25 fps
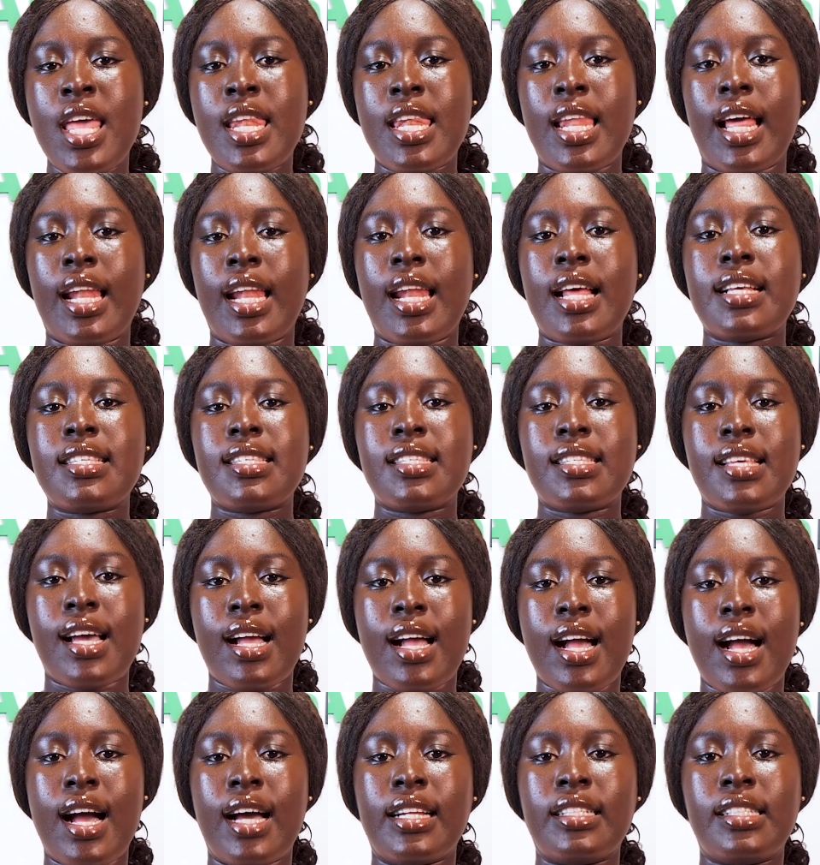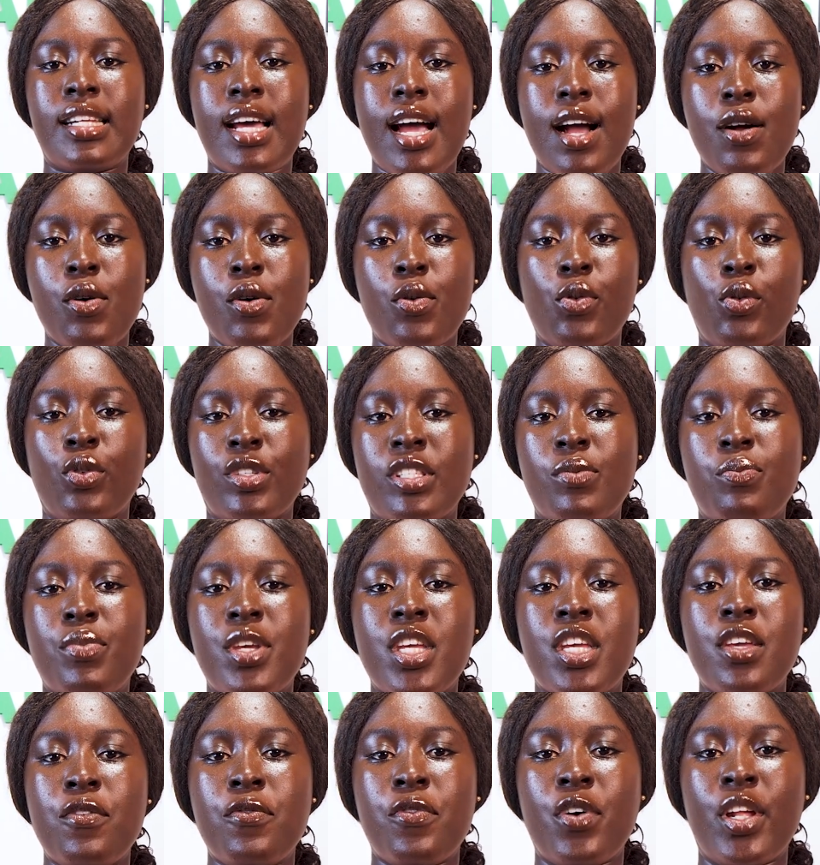Nana Sakadako,
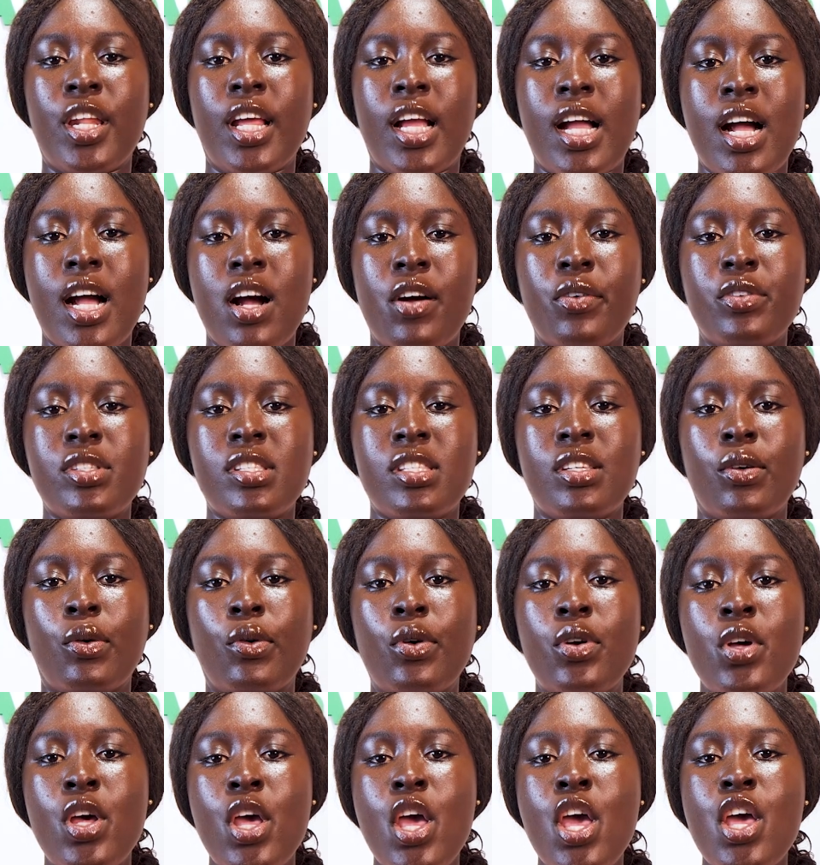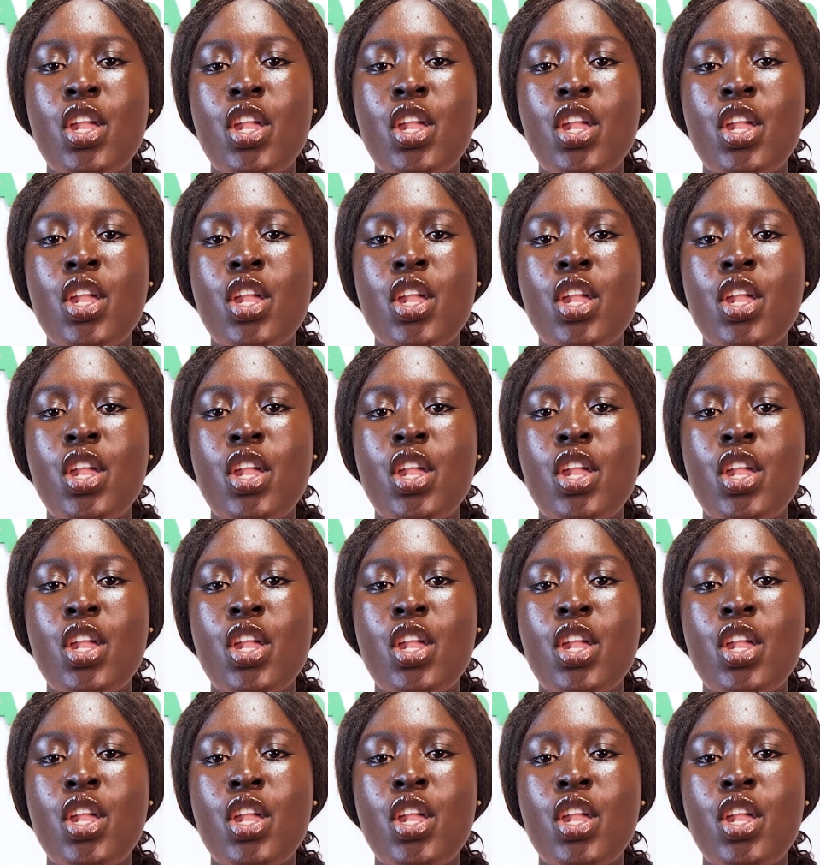speaking for the council,